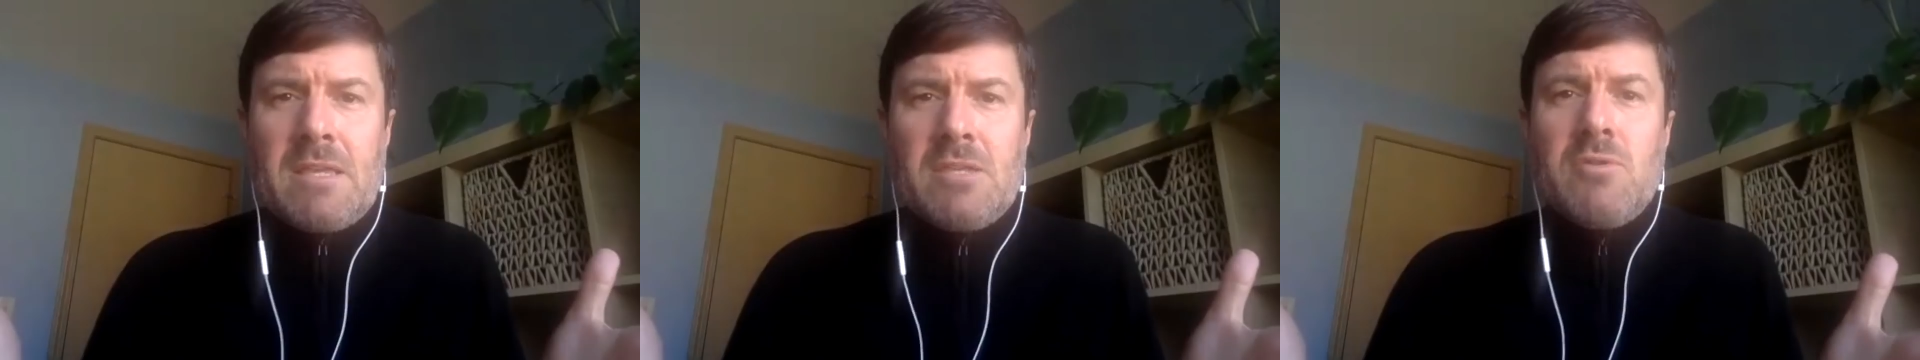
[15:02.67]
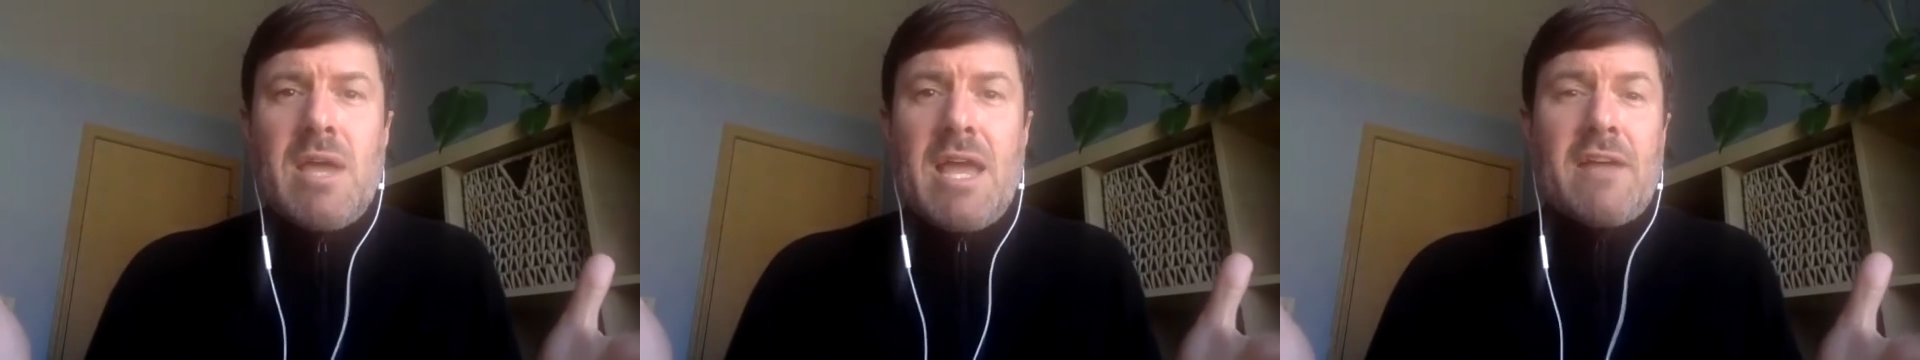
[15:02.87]

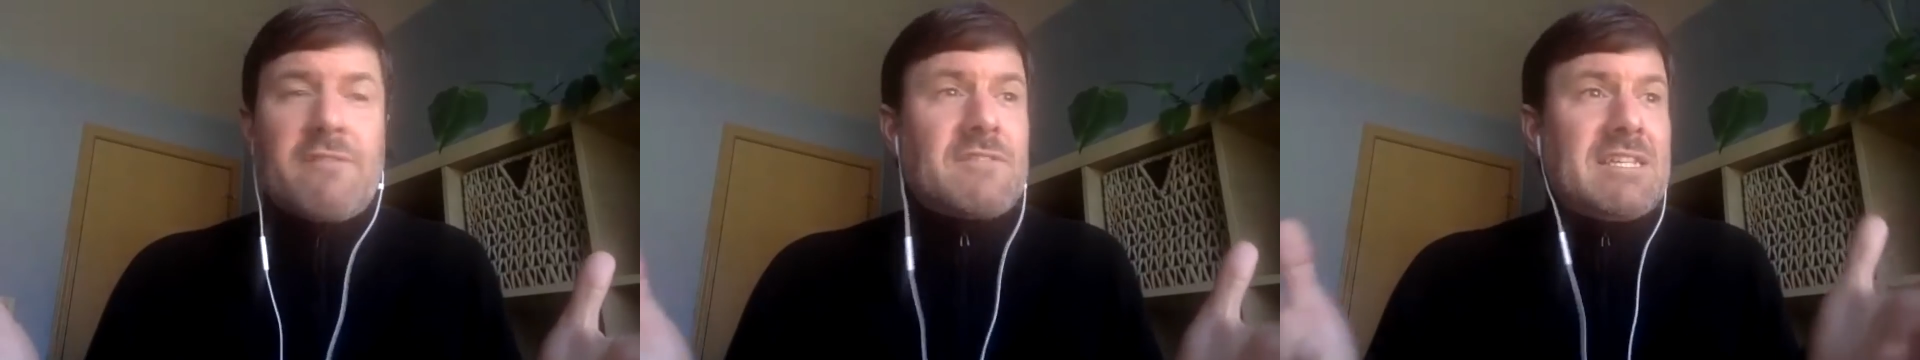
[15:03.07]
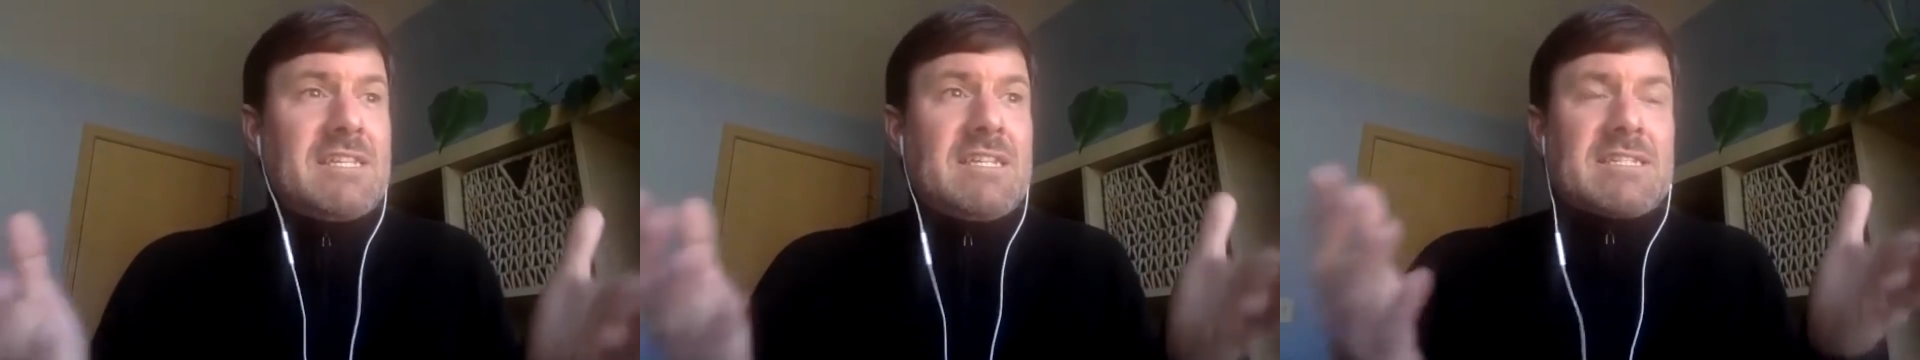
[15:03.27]
You have
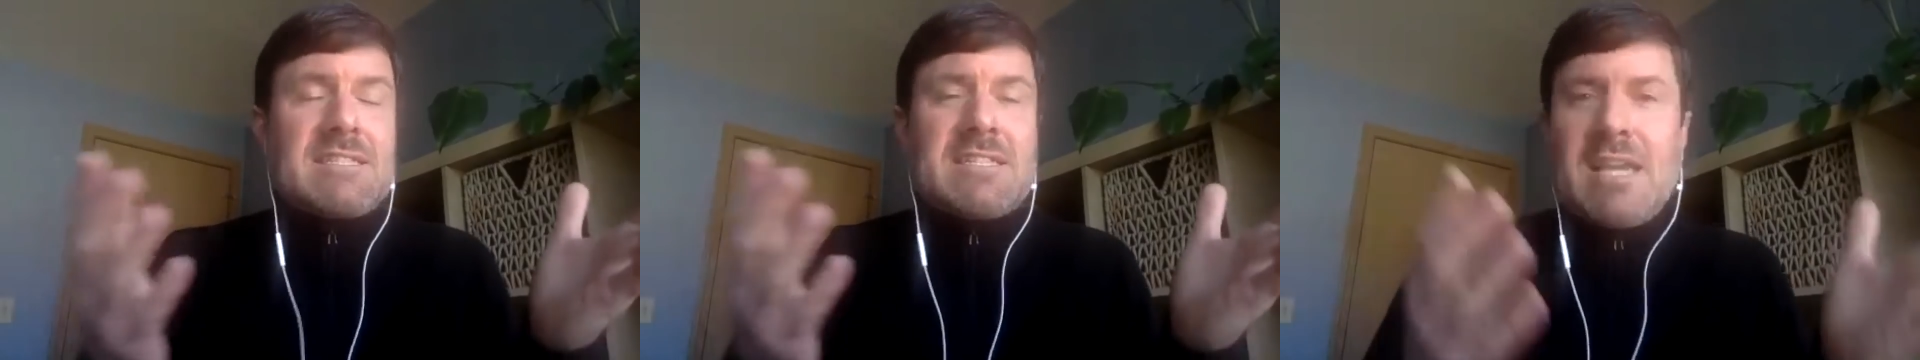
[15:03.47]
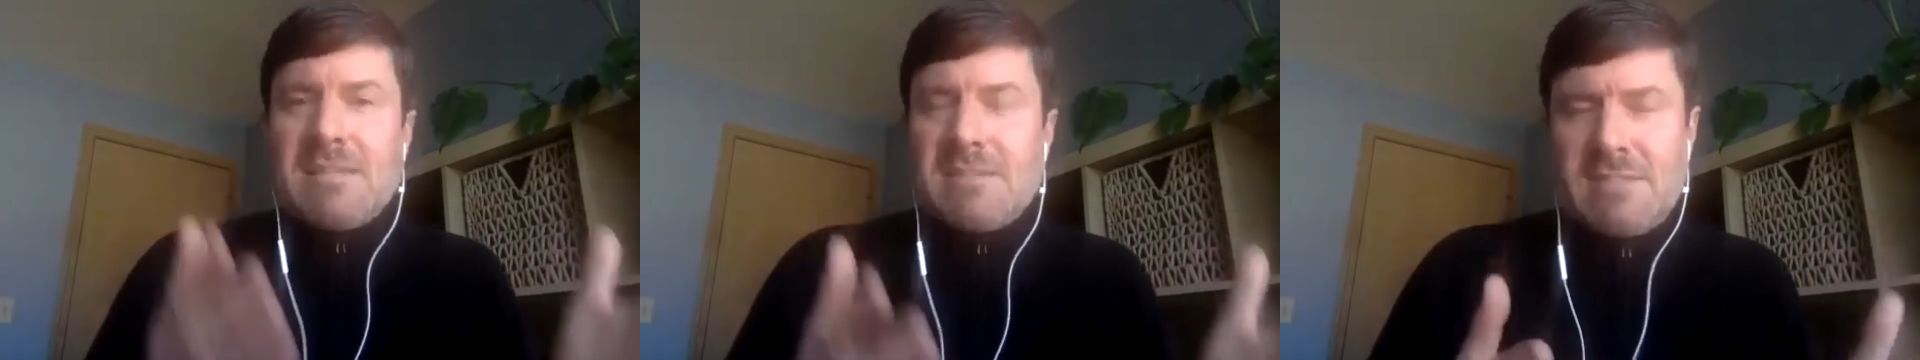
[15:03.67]
to get
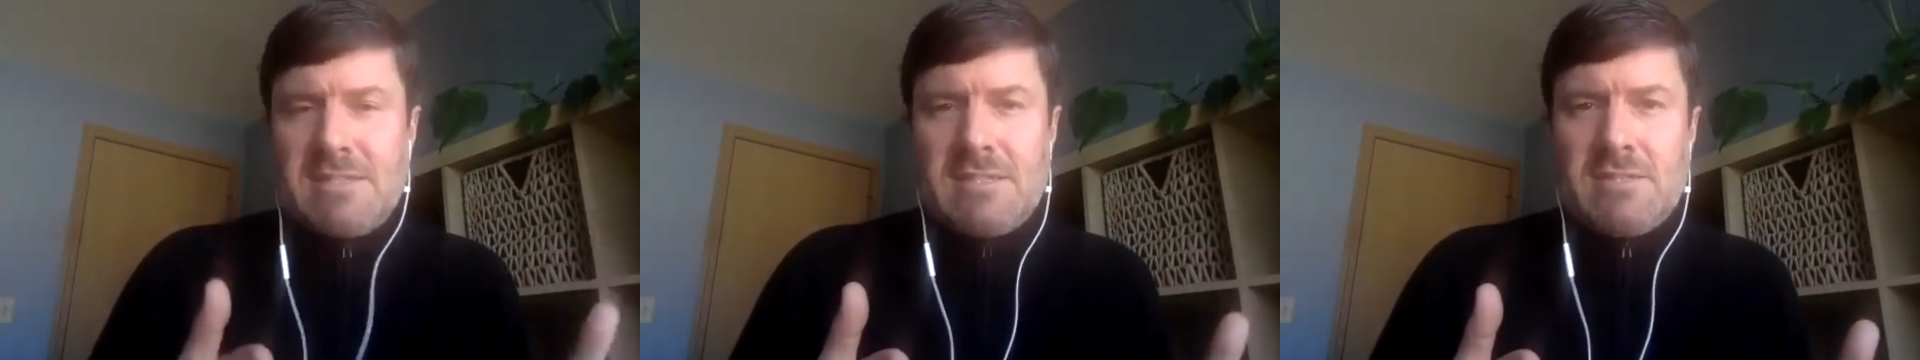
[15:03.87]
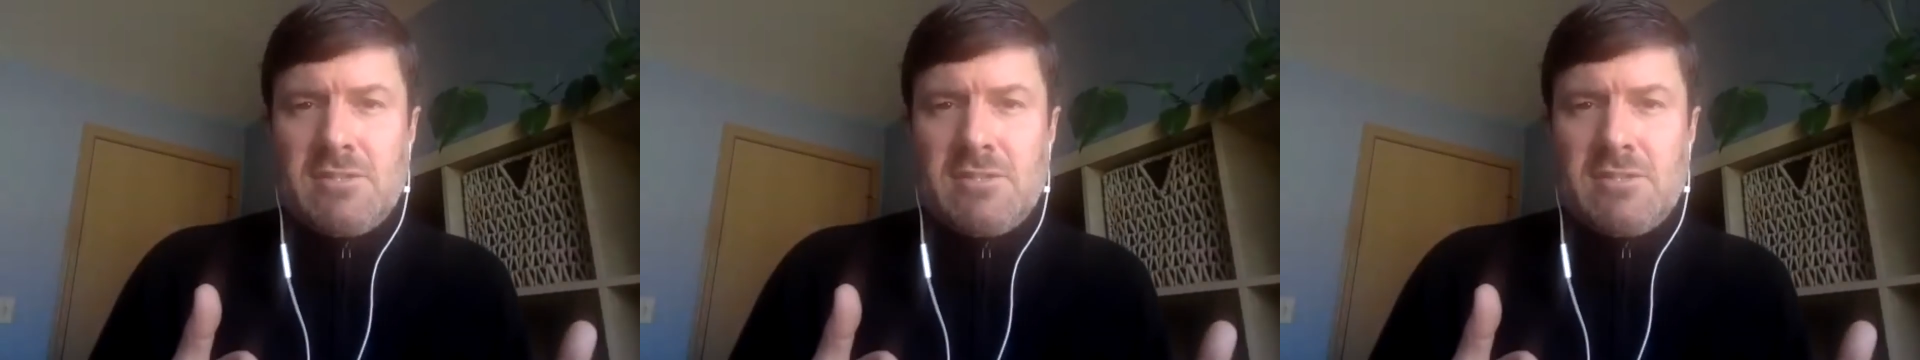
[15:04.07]
tested.